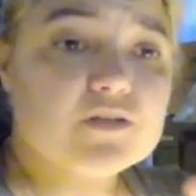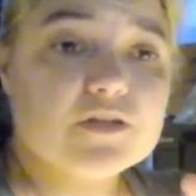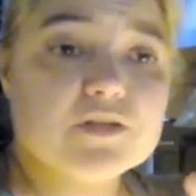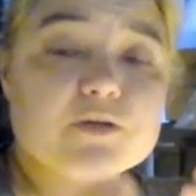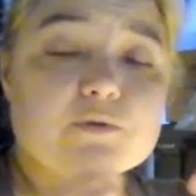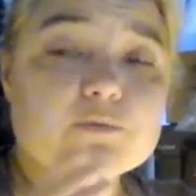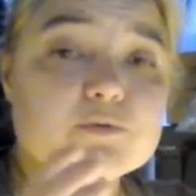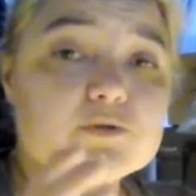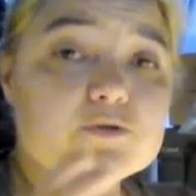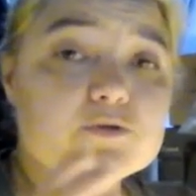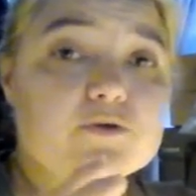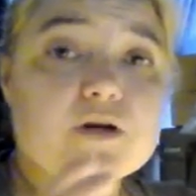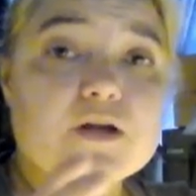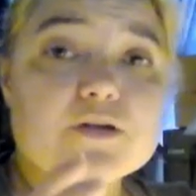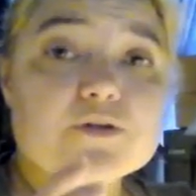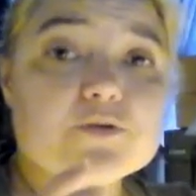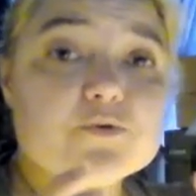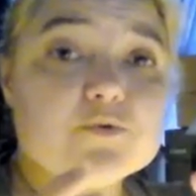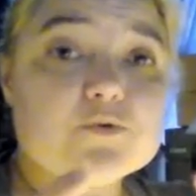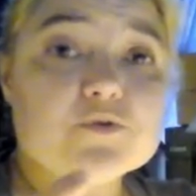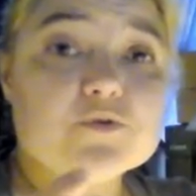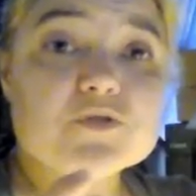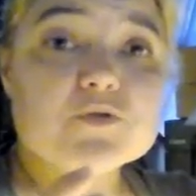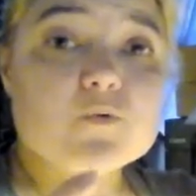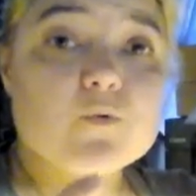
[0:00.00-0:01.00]
like you were trying to
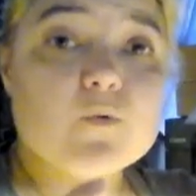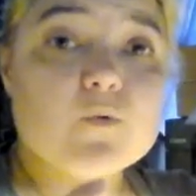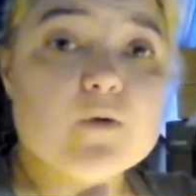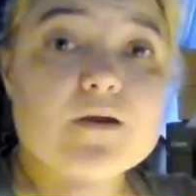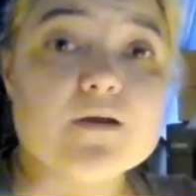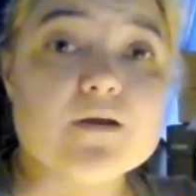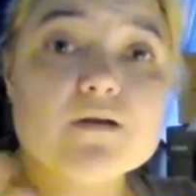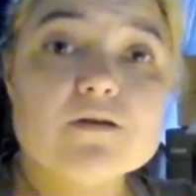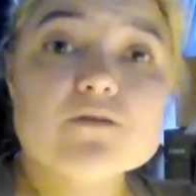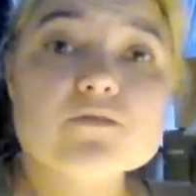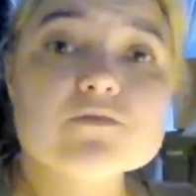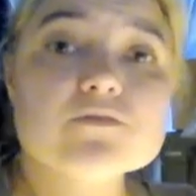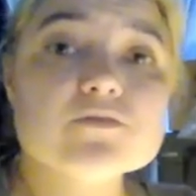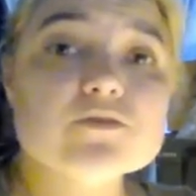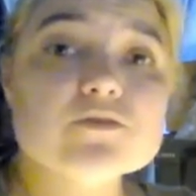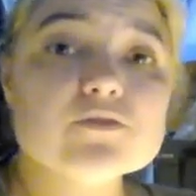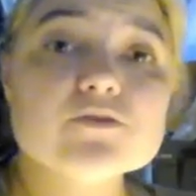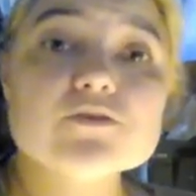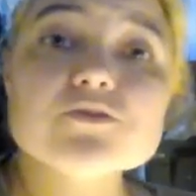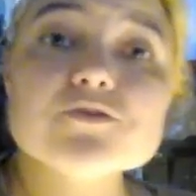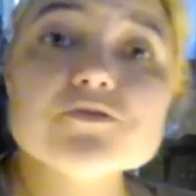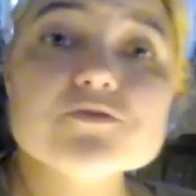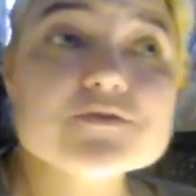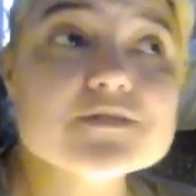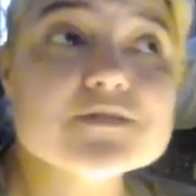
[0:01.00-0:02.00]
do a square, you
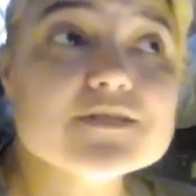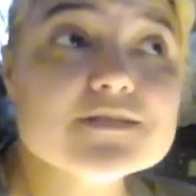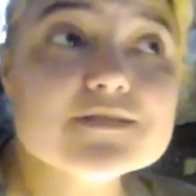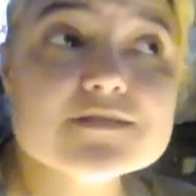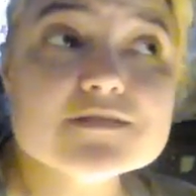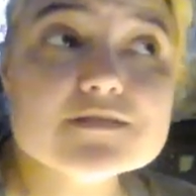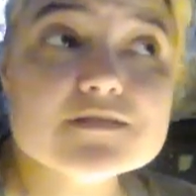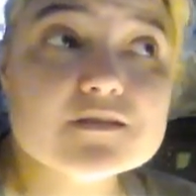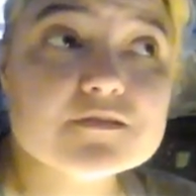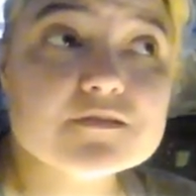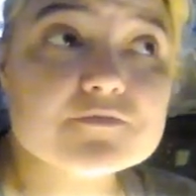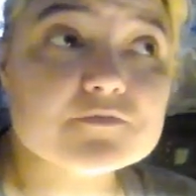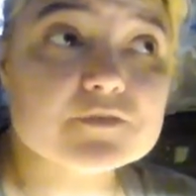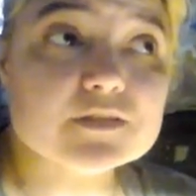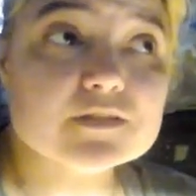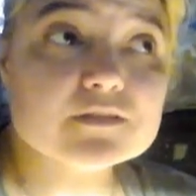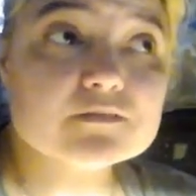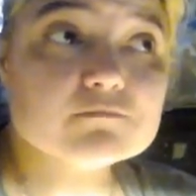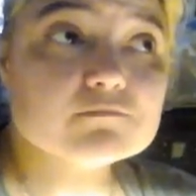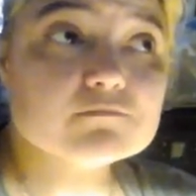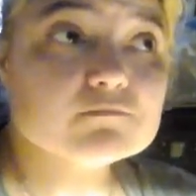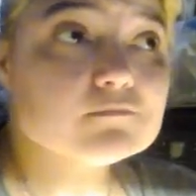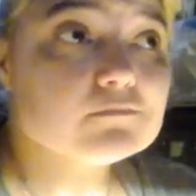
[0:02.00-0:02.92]
can use it as stuffing.